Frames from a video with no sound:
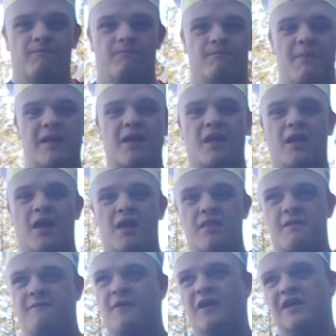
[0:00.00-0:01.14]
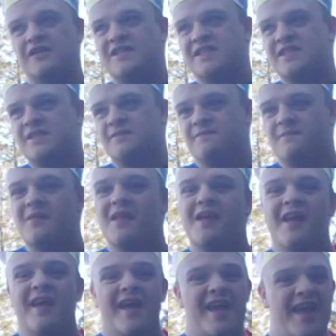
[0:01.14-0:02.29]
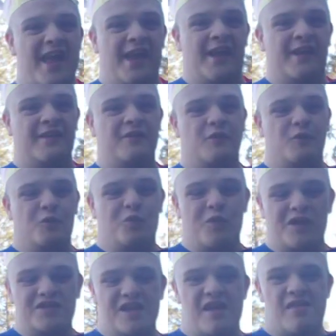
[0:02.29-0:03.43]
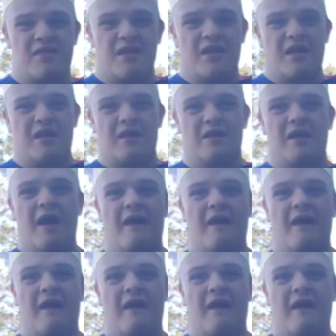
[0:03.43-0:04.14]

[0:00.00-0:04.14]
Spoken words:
mechanized fox, in which is a